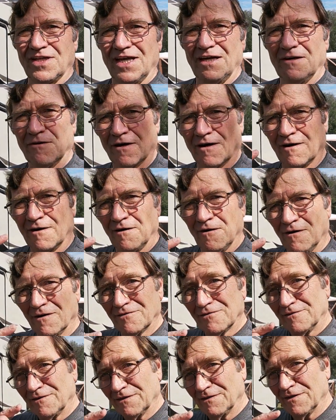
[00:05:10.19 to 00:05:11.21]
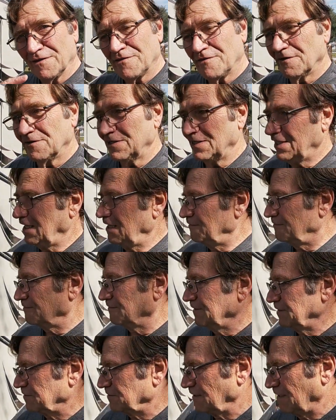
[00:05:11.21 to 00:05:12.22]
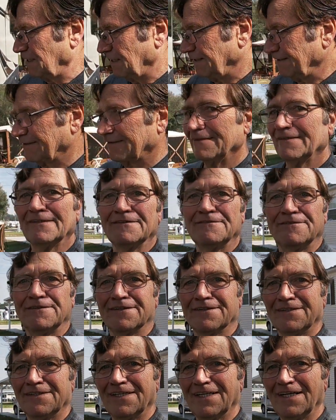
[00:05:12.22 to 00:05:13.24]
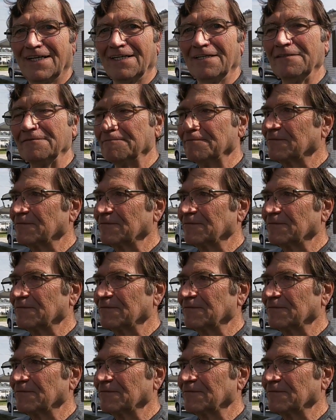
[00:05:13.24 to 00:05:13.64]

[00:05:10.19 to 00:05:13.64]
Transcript: They are offering a 30-day free trial, so I figured, hey,